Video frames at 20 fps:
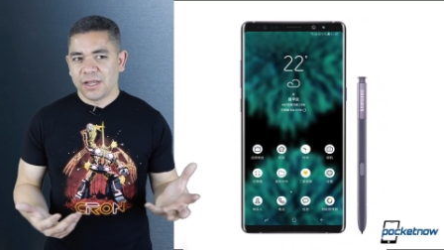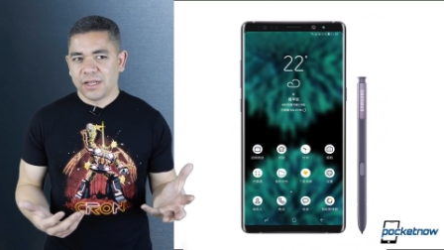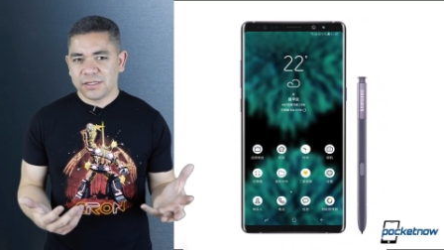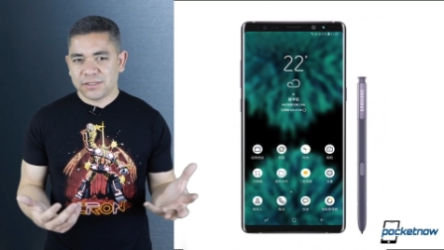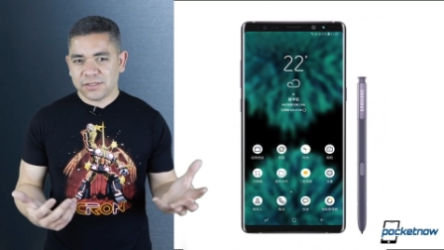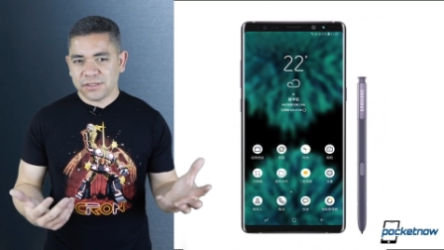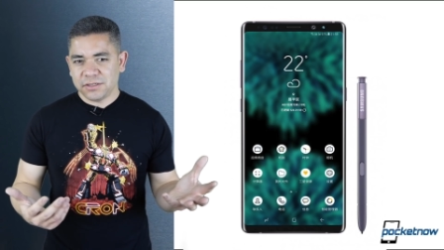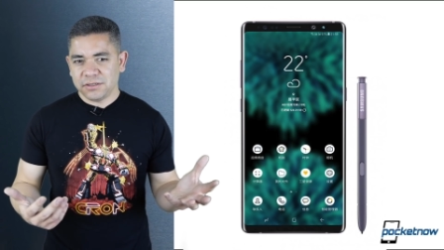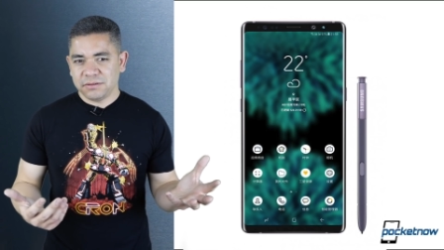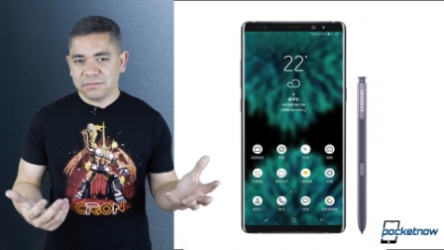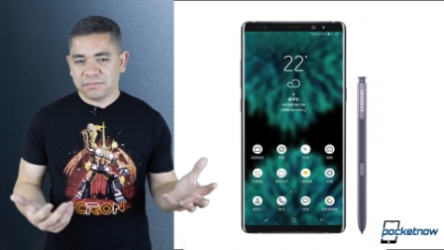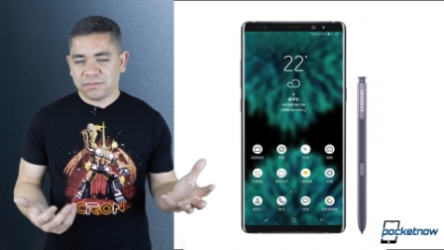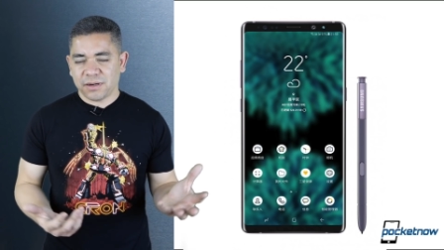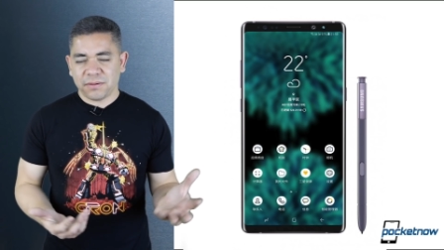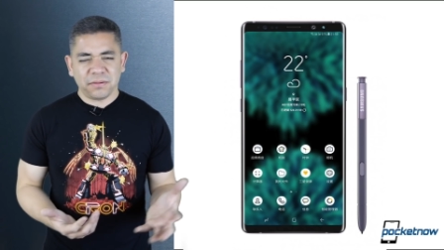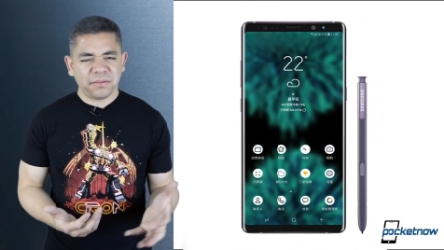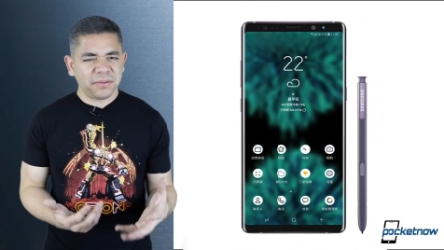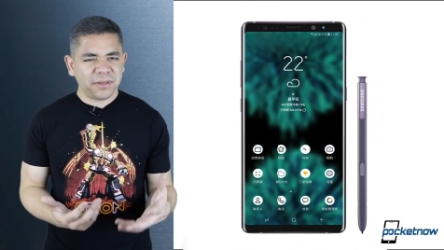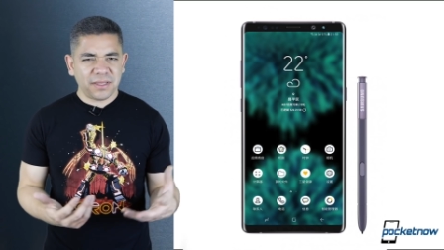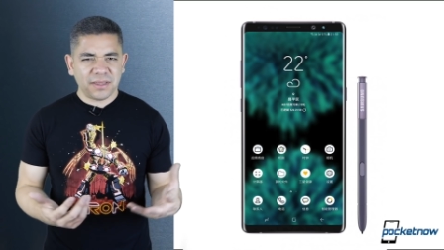So
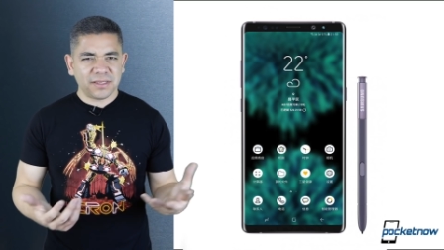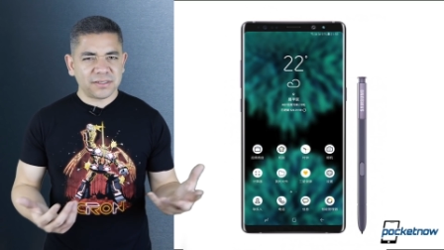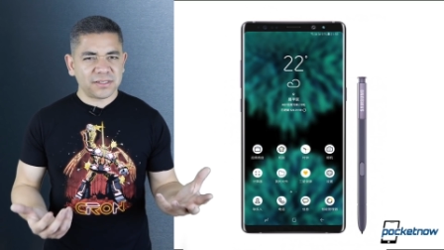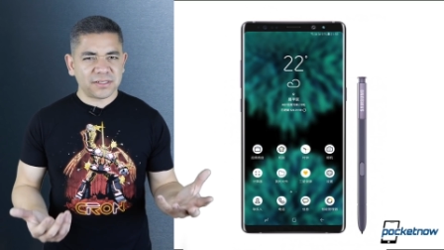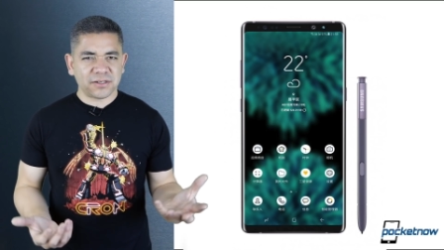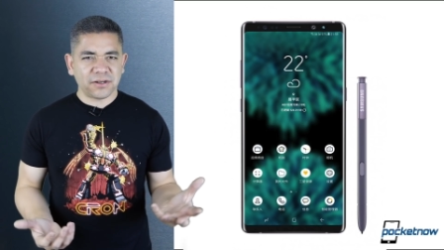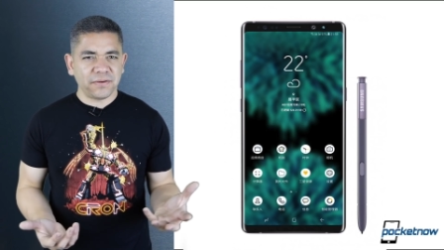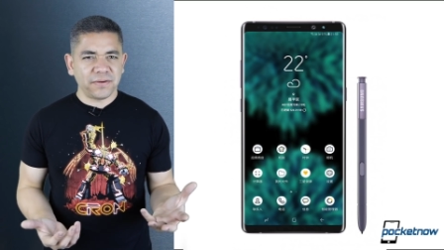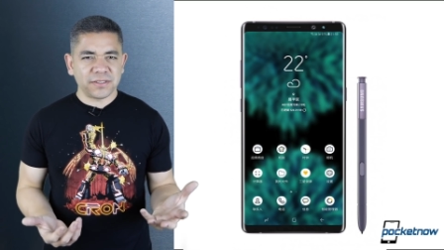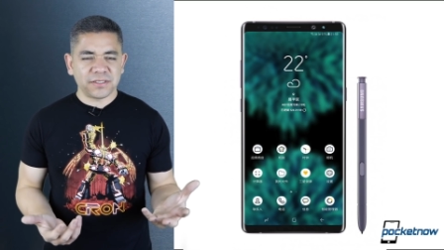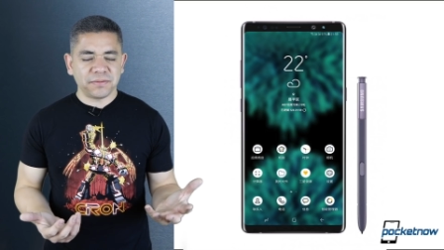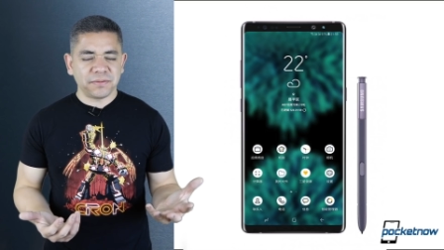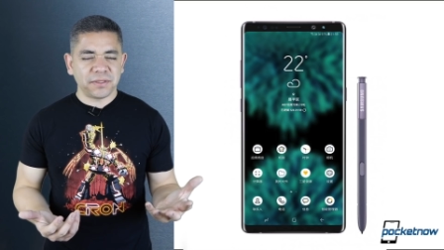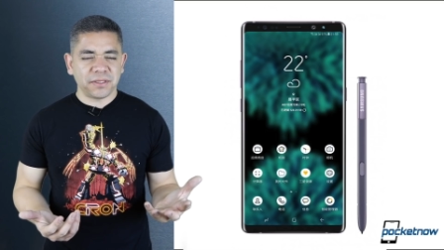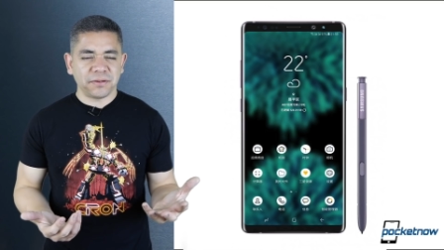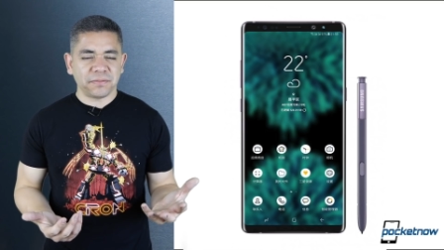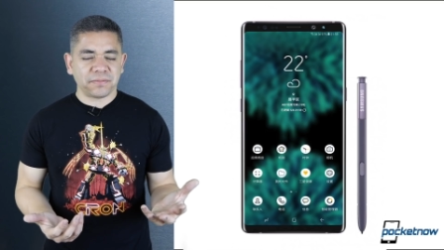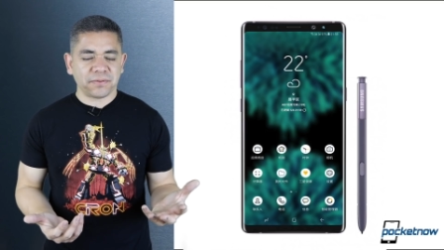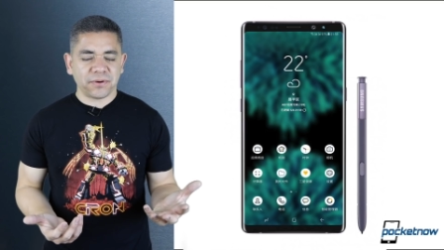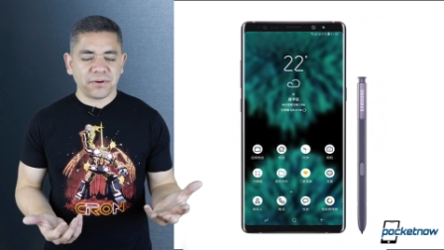probably this is going to be the
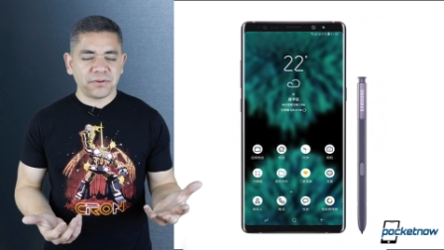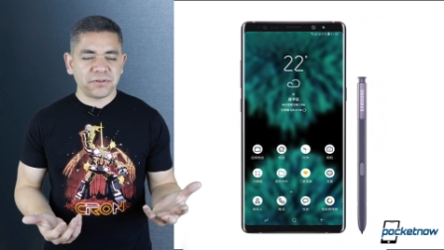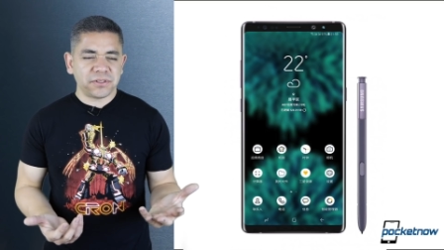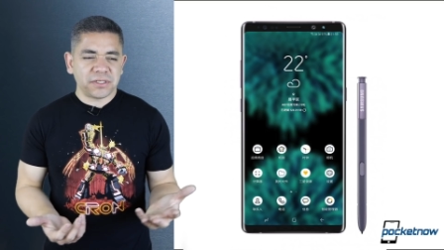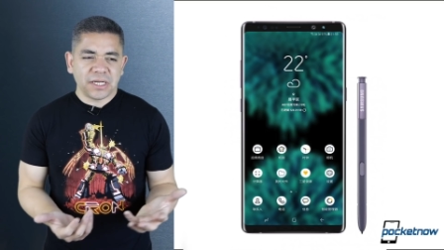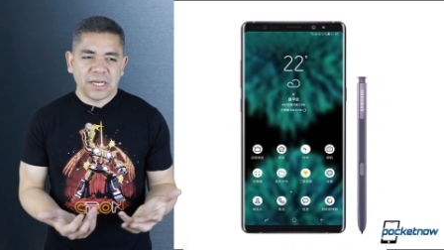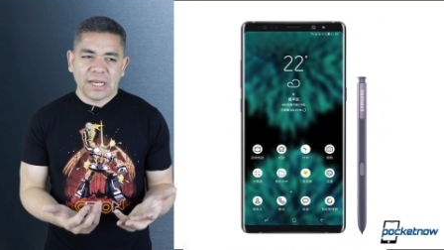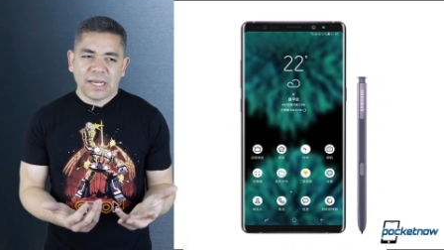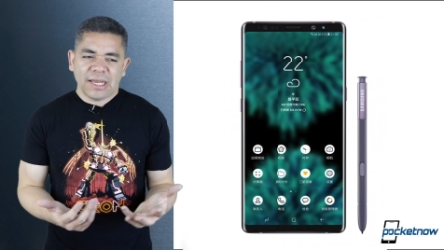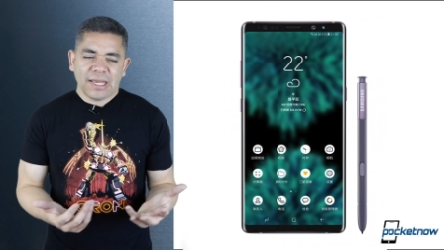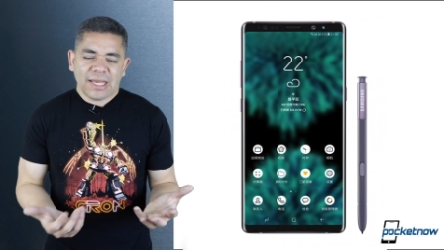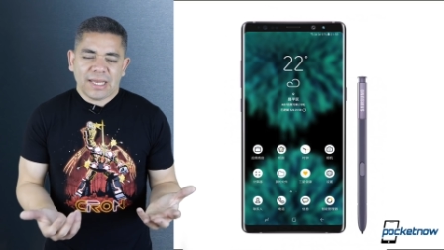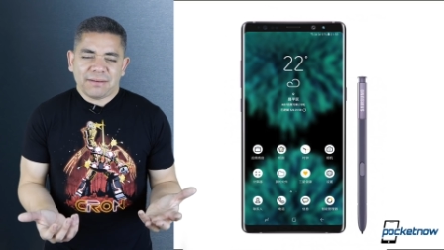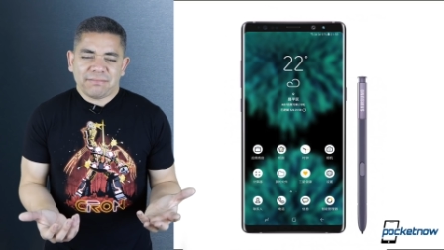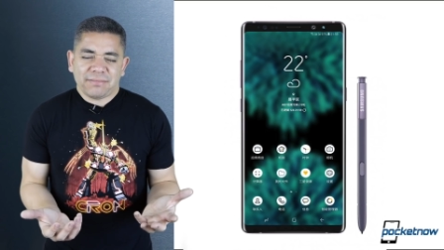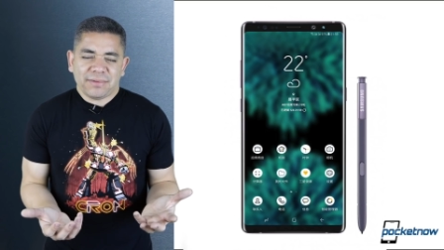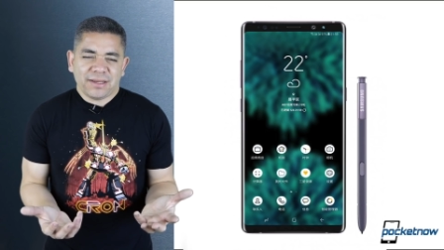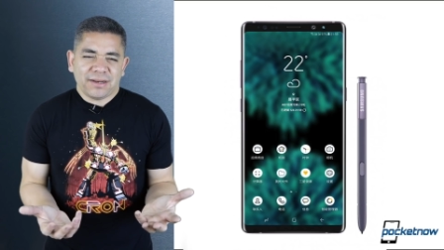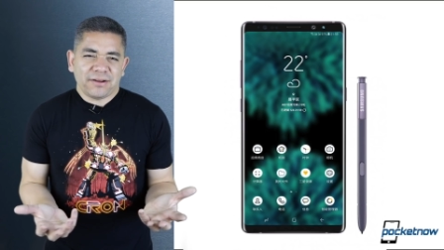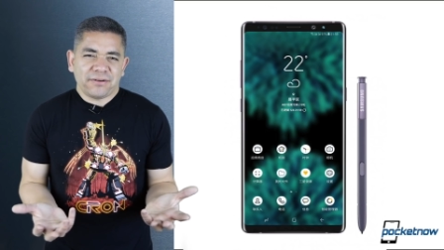approach, and
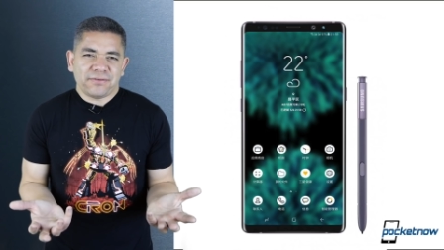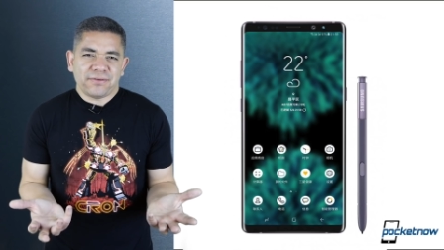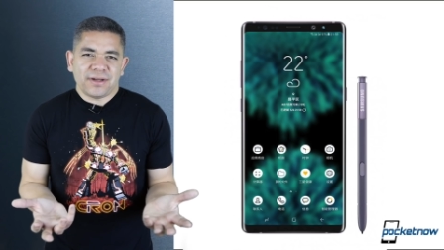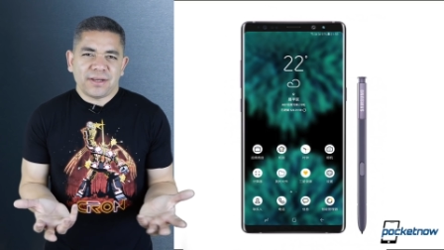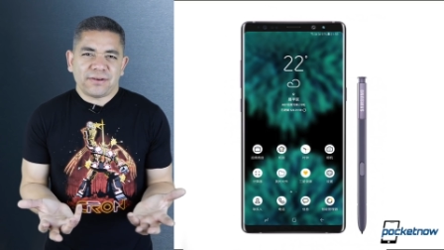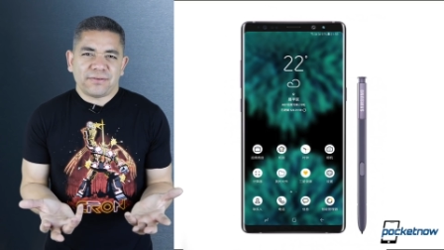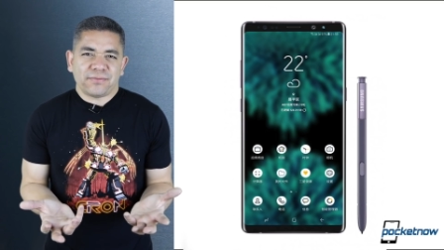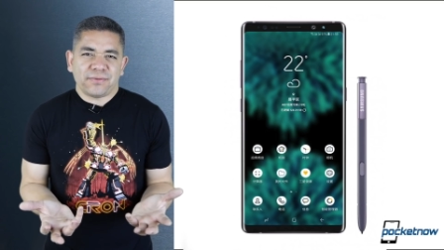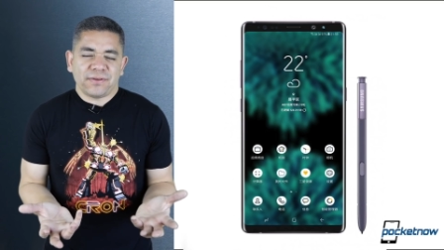you know what?